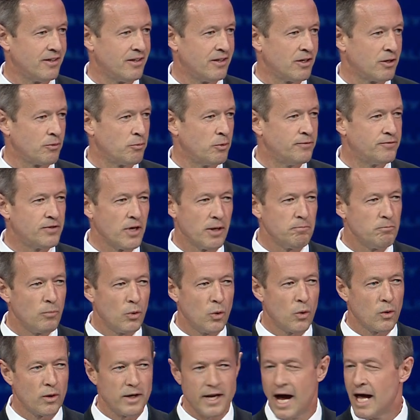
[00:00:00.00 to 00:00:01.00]
We've done
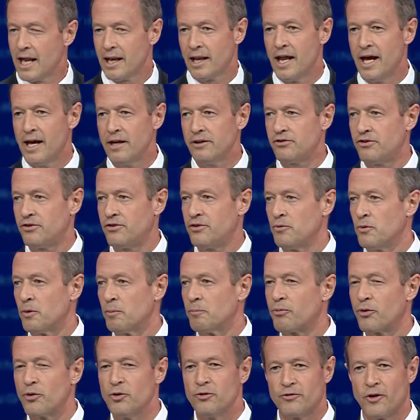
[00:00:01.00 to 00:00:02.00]
more, not less, to
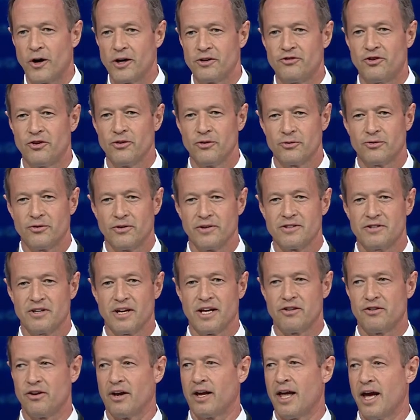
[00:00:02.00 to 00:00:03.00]
improve our children's
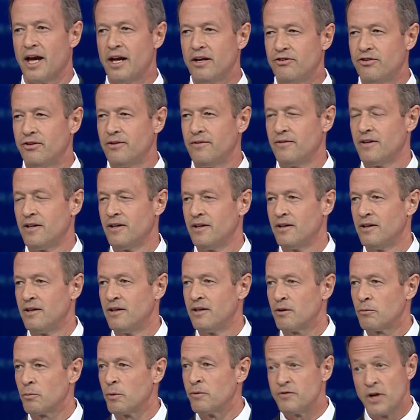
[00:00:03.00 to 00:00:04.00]
education.
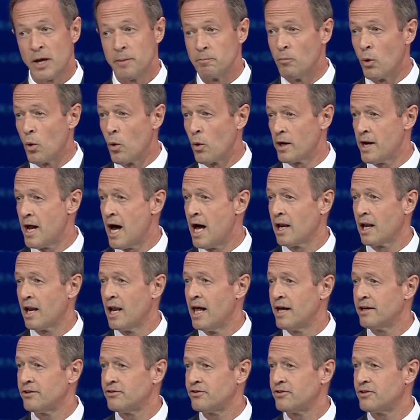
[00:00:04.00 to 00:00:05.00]
We've done more, not
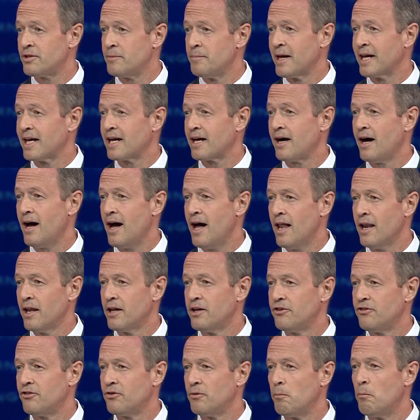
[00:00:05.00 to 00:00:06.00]
less, to make
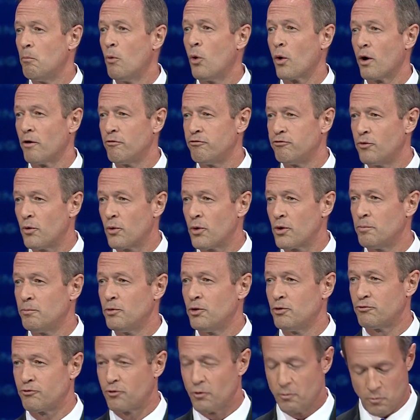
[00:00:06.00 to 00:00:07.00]
college more
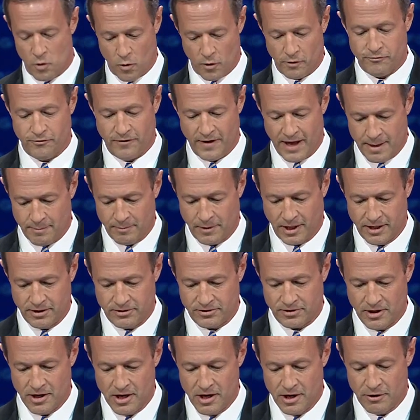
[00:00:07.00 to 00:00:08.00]
affordable for more
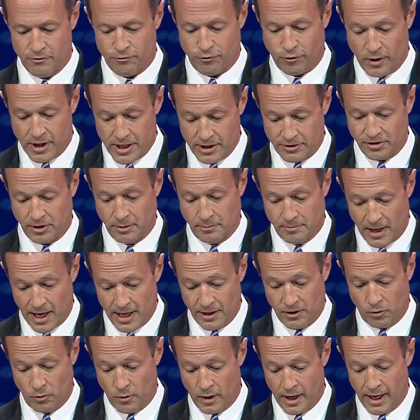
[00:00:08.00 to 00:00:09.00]
families, freezing, by
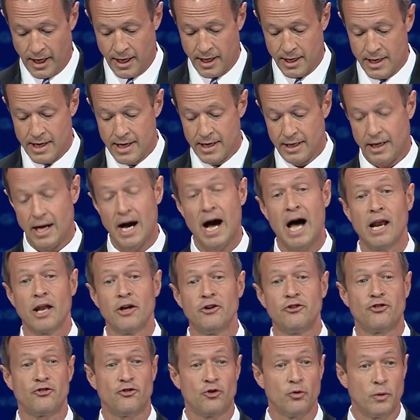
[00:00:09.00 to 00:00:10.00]
the way,
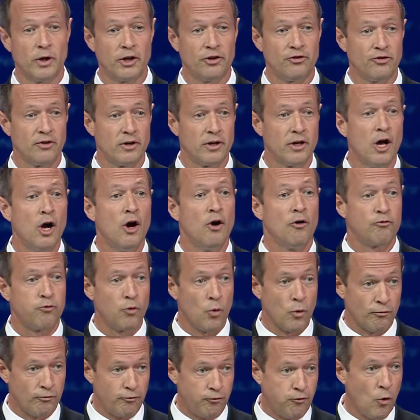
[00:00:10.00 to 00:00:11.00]
college tuition
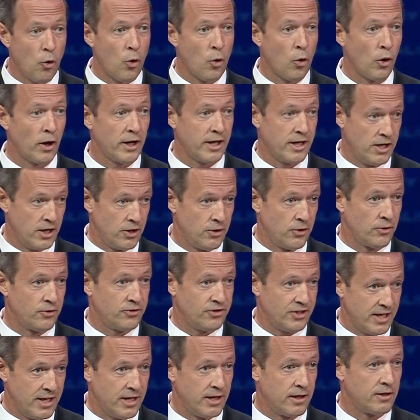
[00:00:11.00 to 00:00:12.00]
for 4
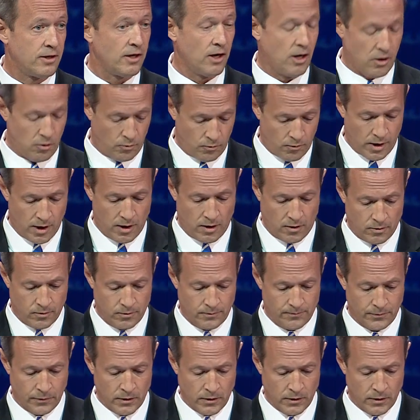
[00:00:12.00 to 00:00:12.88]
years in a row.